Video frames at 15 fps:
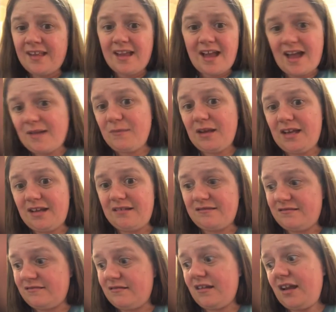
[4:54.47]
I
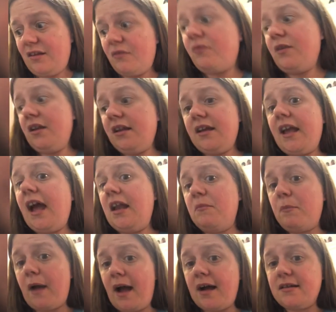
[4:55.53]
mean, it really can
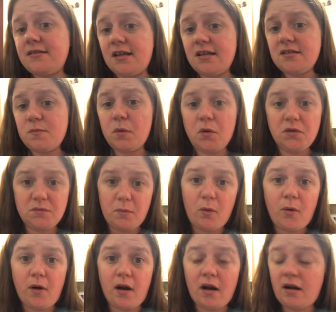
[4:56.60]
pass as pulled
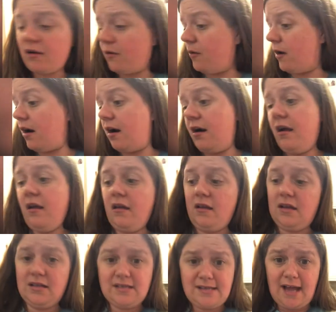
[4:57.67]
pork or
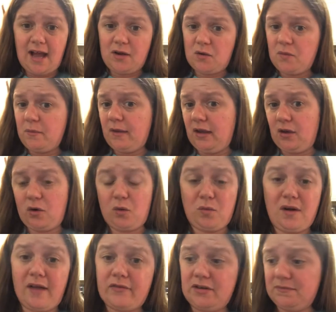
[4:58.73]
taco meat or
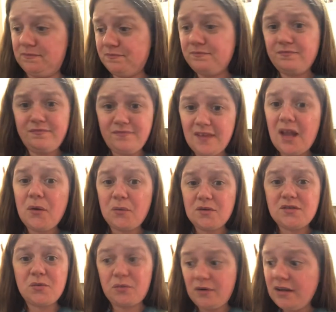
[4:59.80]
whatever. It
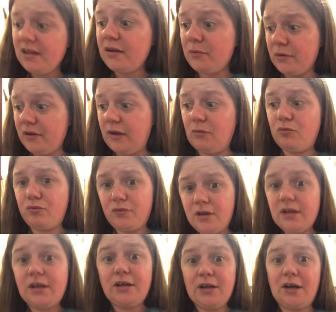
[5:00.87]
was really, really,
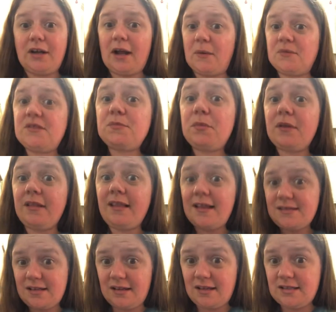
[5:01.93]
really good. I was
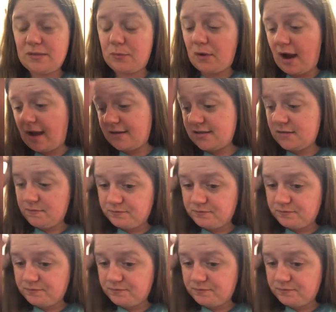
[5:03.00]
pleasantly surprised.